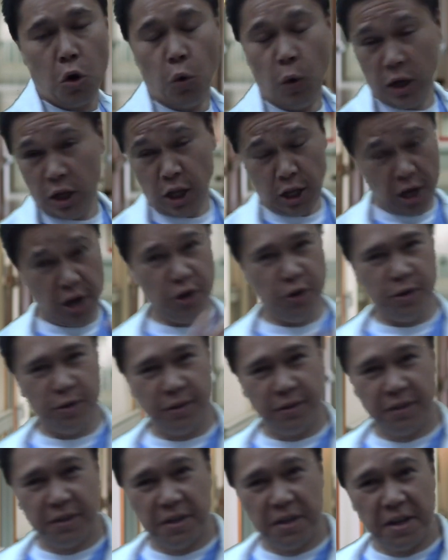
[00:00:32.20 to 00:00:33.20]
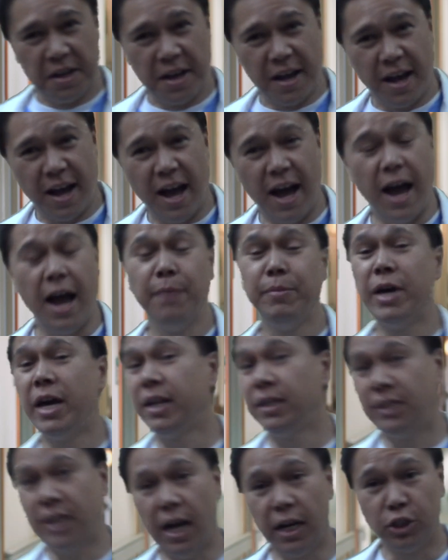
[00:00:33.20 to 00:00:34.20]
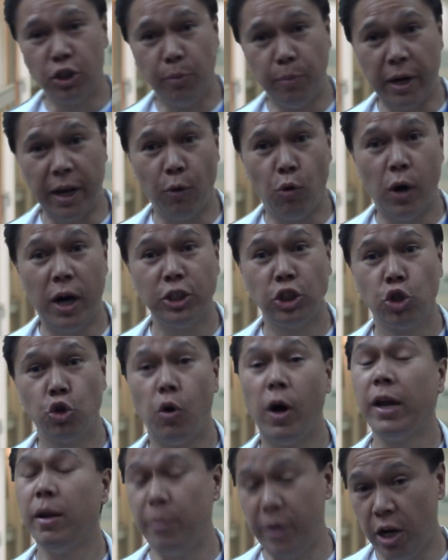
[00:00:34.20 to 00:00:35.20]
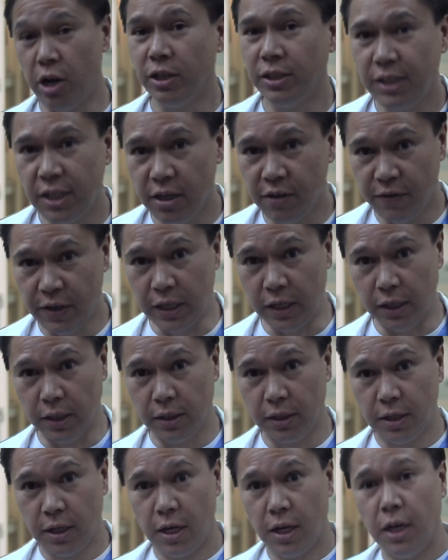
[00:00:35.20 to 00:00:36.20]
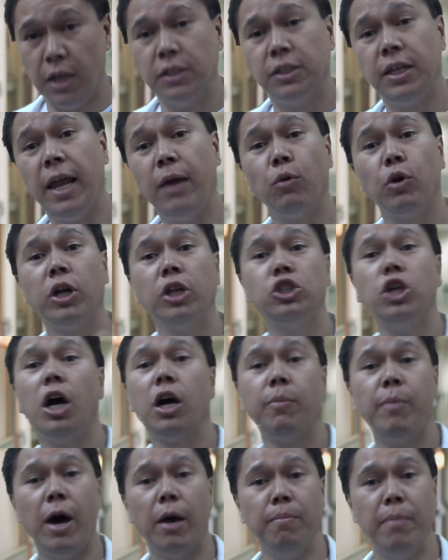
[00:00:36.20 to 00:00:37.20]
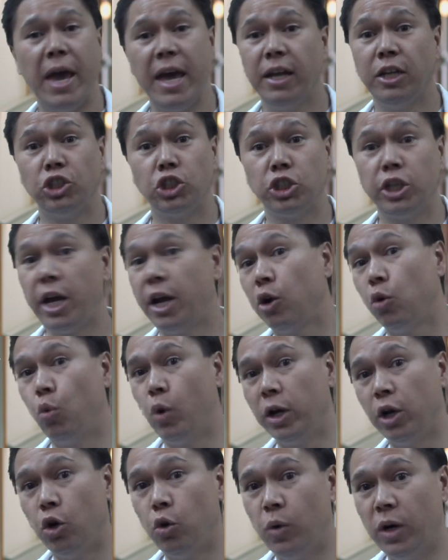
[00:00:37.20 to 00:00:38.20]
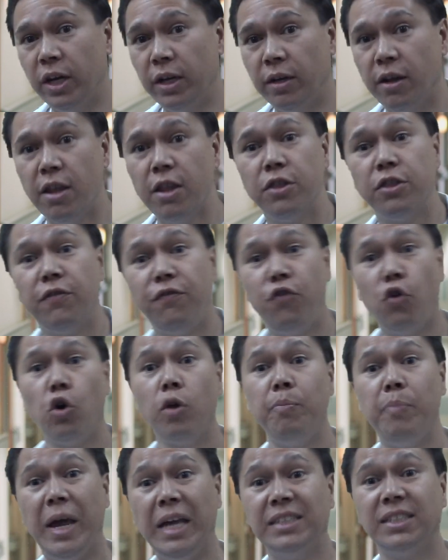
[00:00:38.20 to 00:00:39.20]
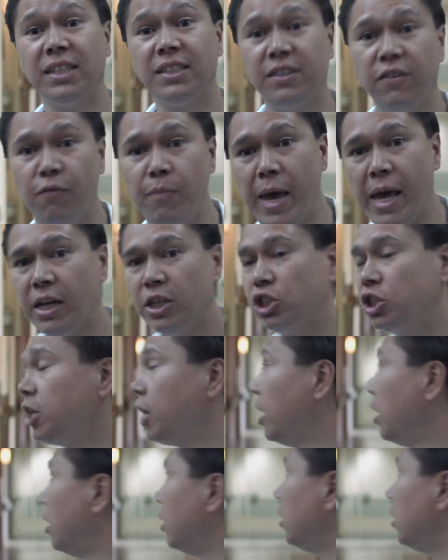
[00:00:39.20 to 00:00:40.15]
Well, hello. I'm not a doctor, but I watch quite a bit on TV. Today we're going to talk about Managed Care 101, the 4 basics of managed care.